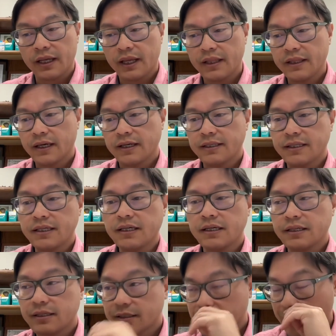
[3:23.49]
And the idea
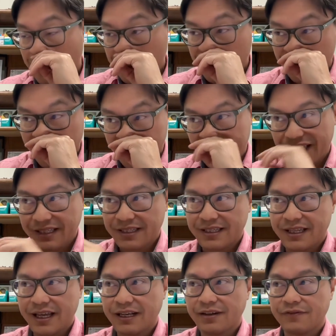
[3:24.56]
is that
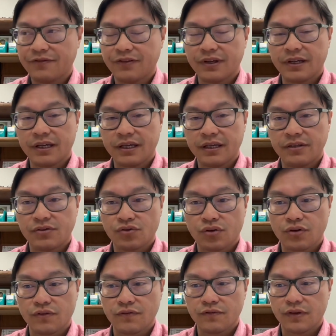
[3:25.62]
instead of a
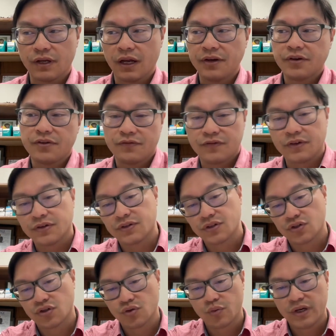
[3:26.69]
sort of underfill
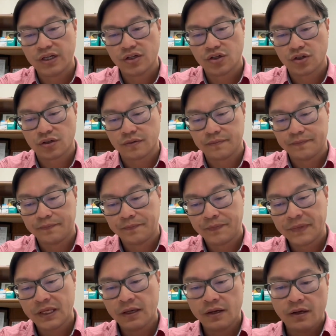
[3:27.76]
situation
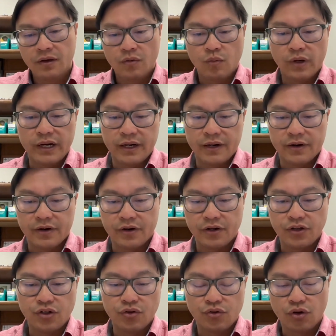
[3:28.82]
where
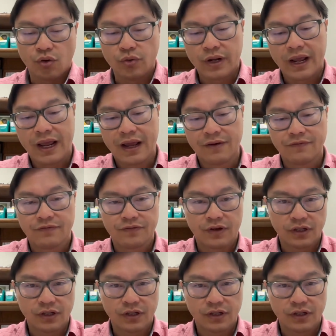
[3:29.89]
you don't have,